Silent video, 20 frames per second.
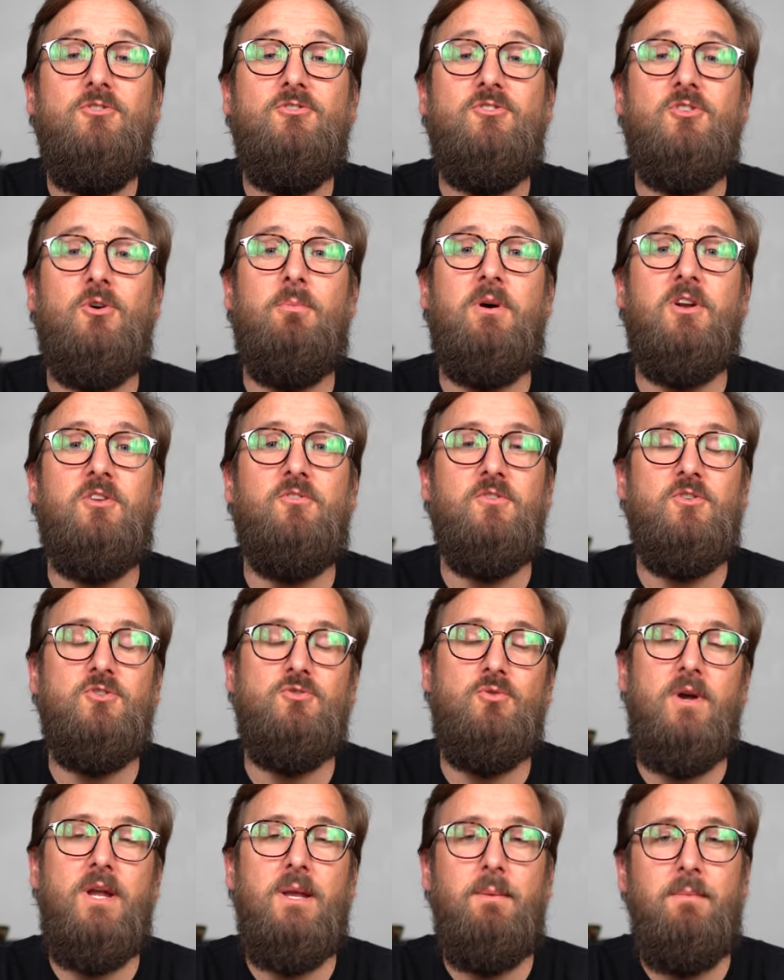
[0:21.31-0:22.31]
you so much for
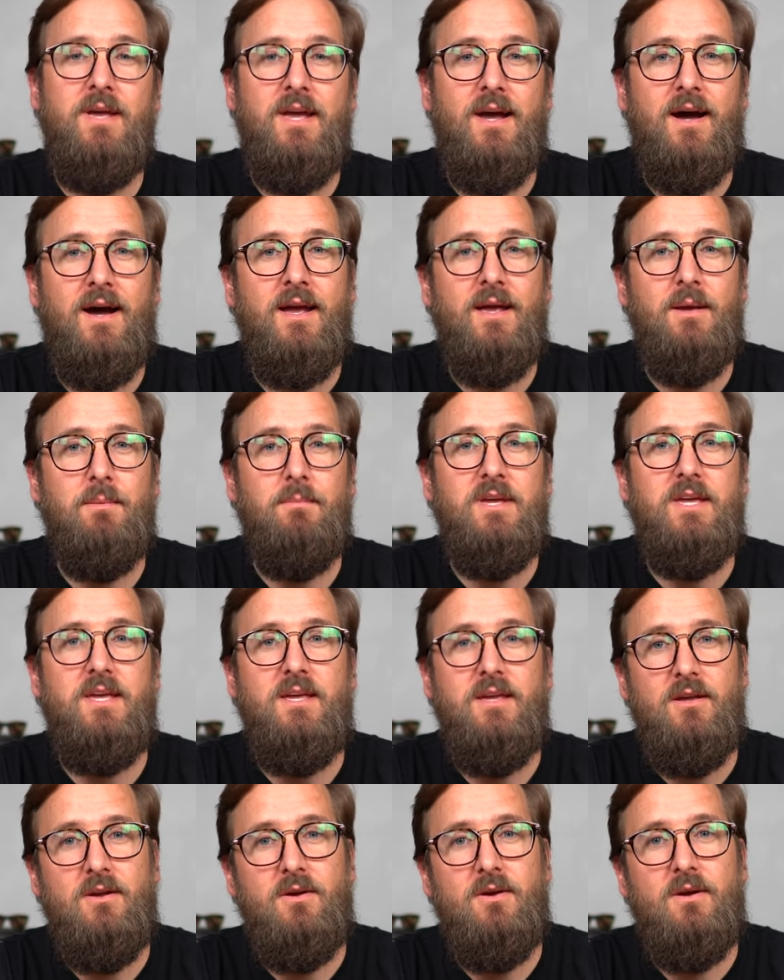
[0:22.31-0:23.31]
joining me. I am
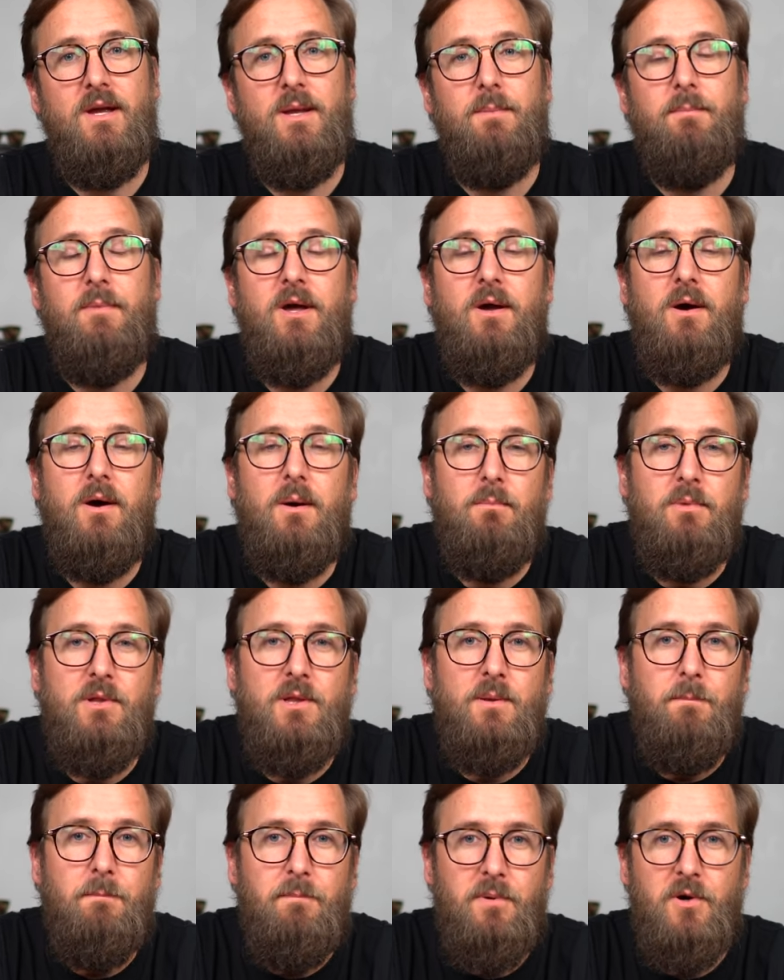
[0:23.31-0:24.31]
here in my
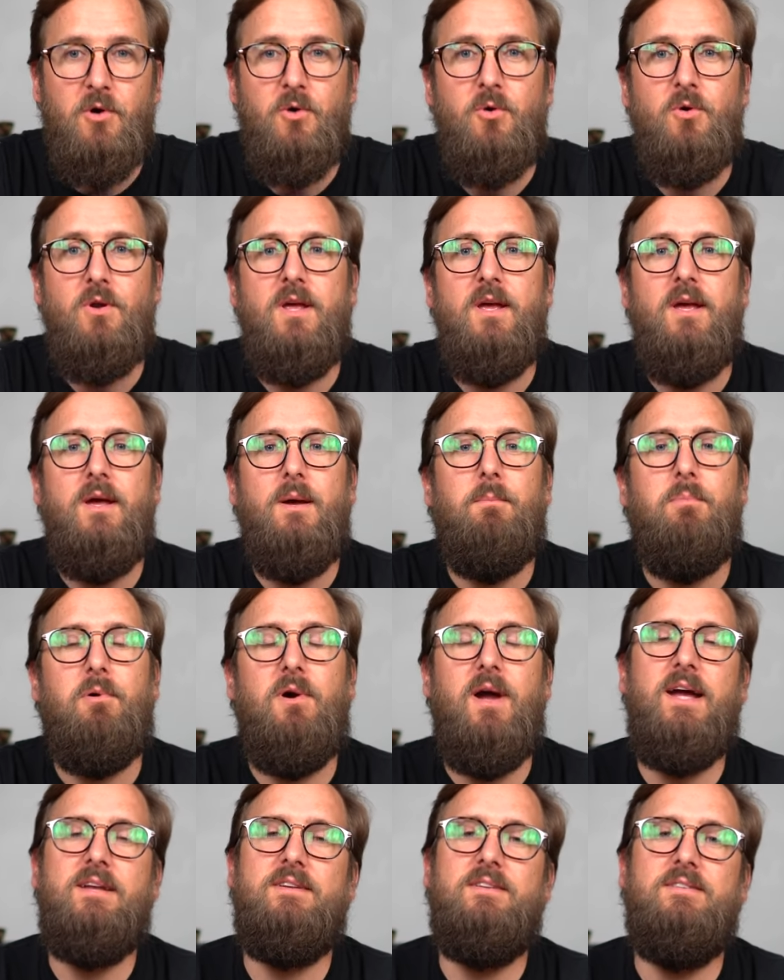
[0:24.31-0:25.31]
humble abode,
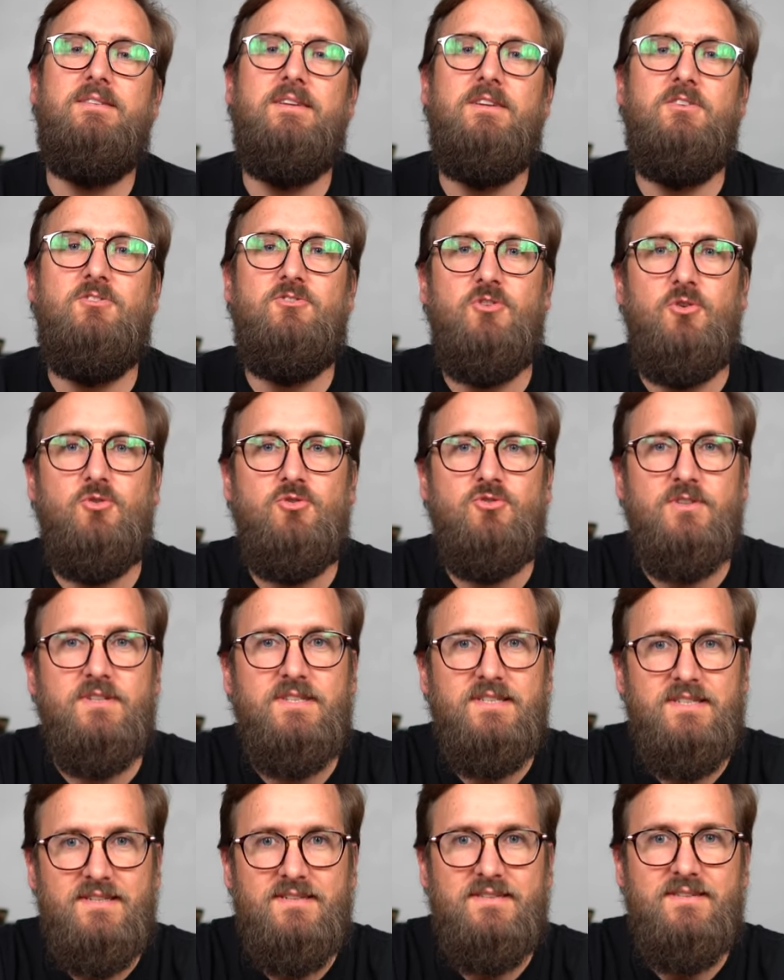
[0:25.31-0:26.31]
practicing social
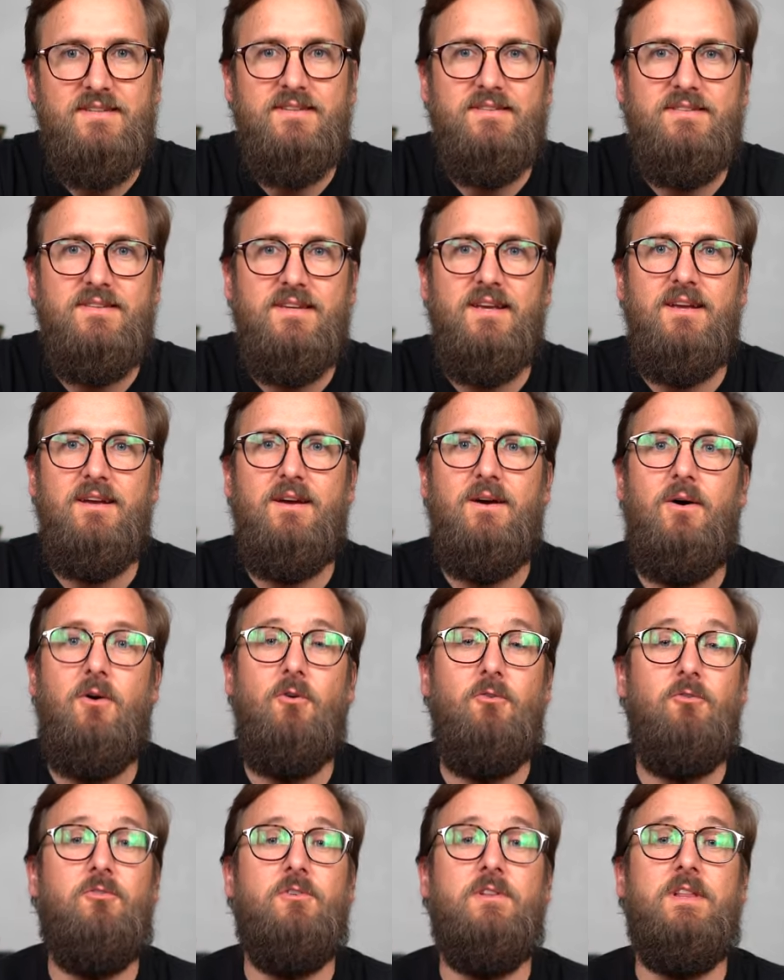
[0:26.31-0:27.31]
distancing.
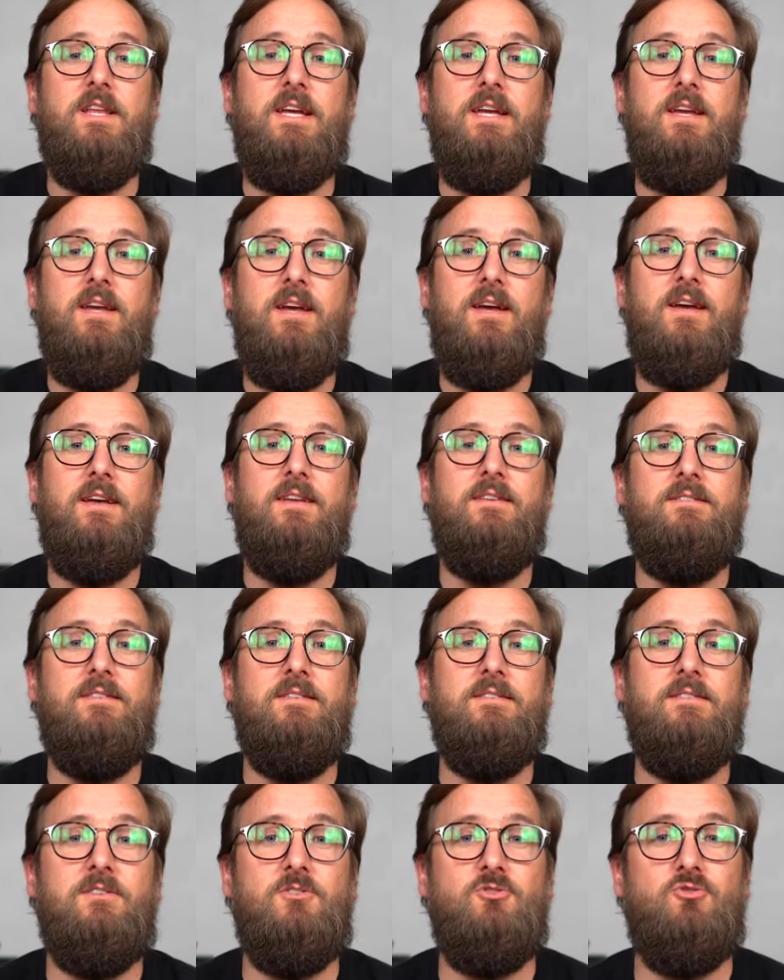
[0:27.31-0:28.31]
Hopefully it's
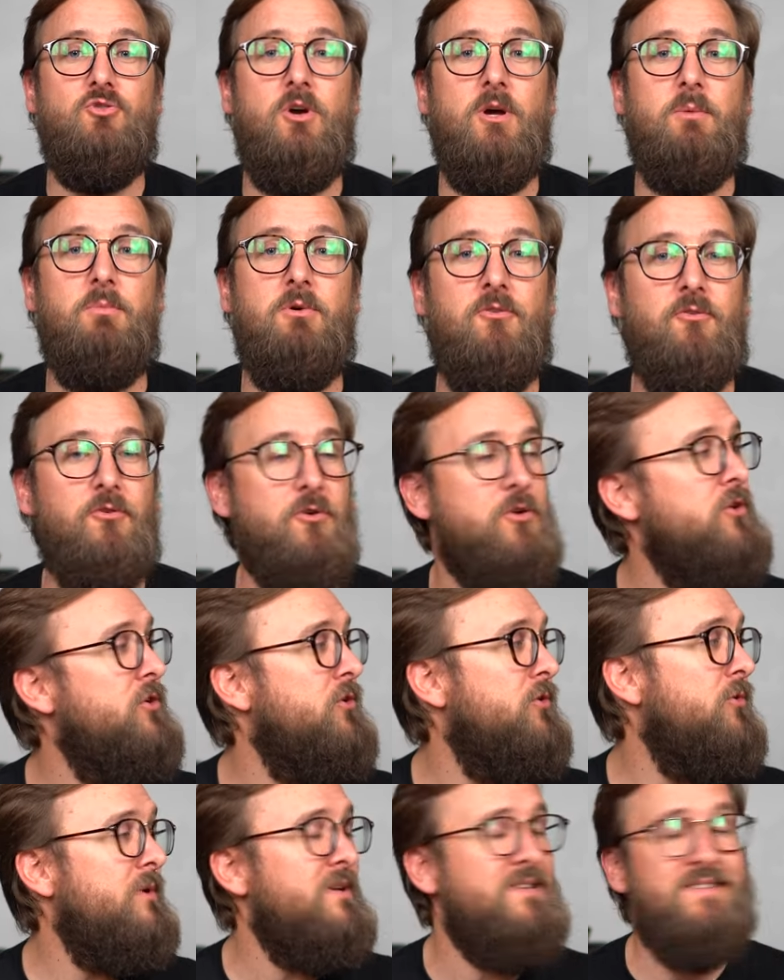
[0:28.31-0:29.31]
as enjoyable for
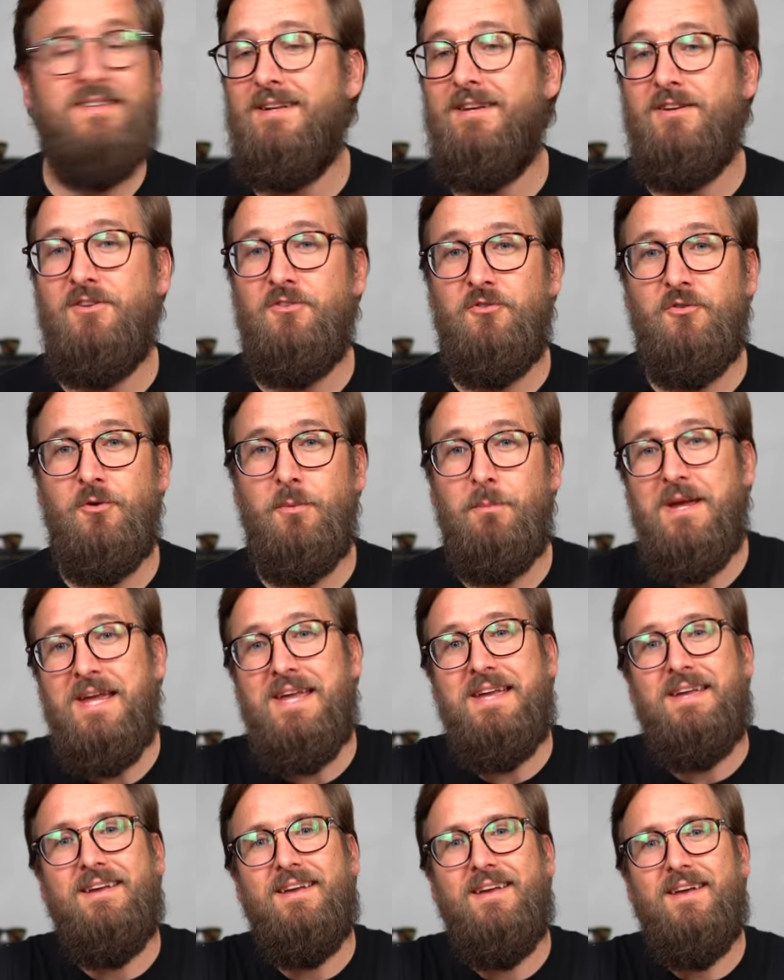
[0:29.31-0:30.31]
you as it is for
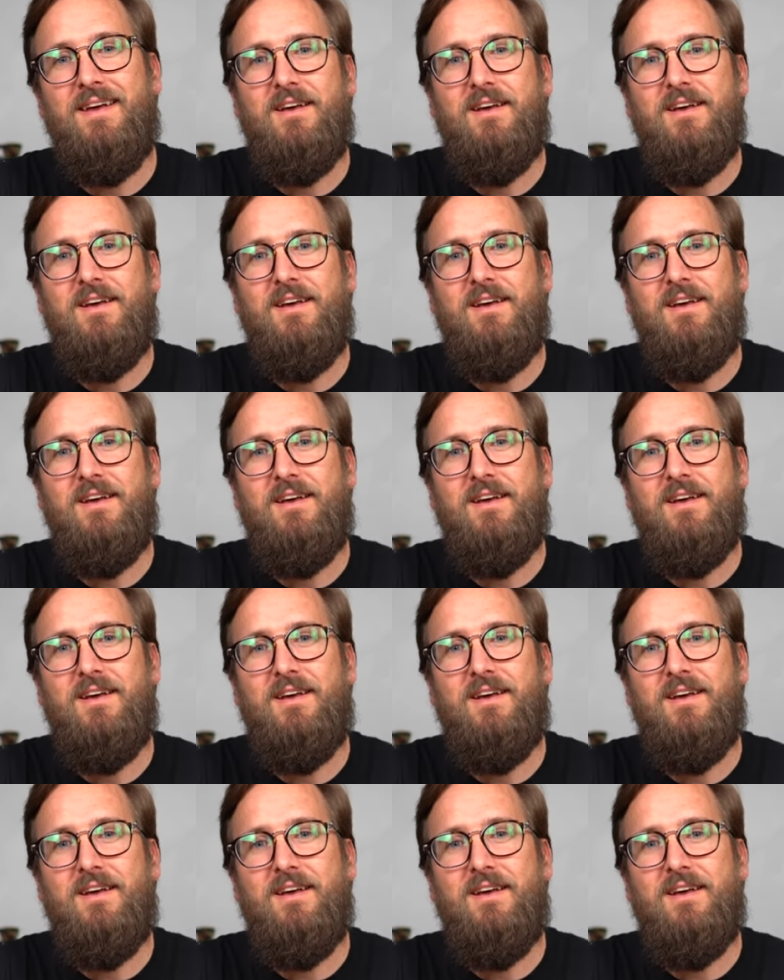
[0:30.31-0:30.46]
me.